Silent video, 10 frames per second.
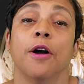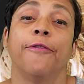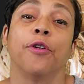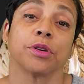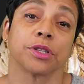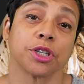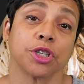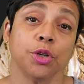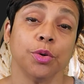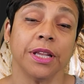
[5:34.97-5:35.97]
for a
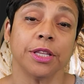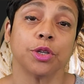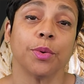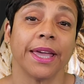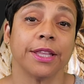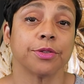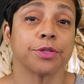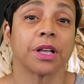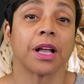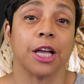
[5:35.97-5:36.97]
student who
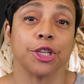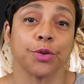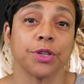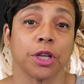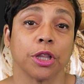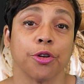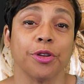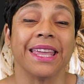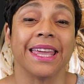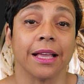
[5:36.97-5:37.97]
enters the country to
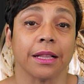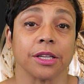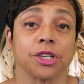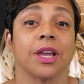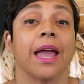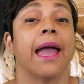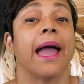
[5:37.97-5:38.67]
learn English